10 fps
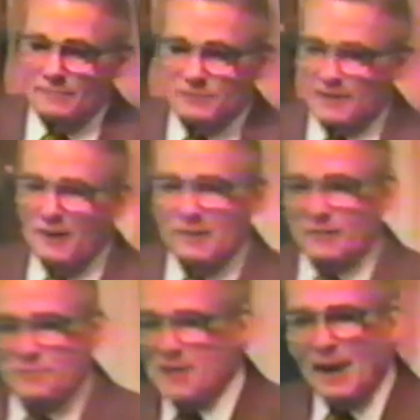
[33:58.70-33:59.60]
I'm telling
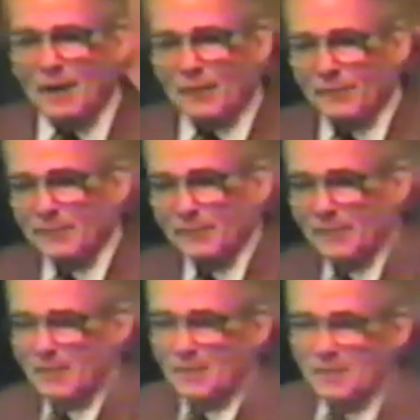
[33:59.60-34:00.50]
you, it's
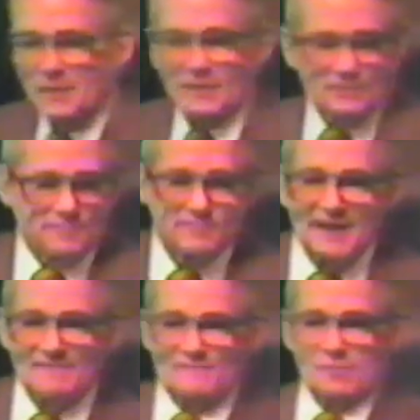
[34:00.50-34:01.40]
down. He gives them
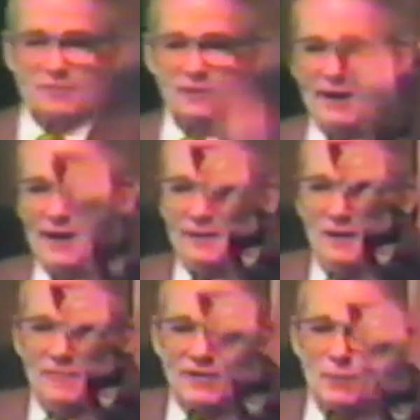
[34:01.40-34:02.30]
David for a king.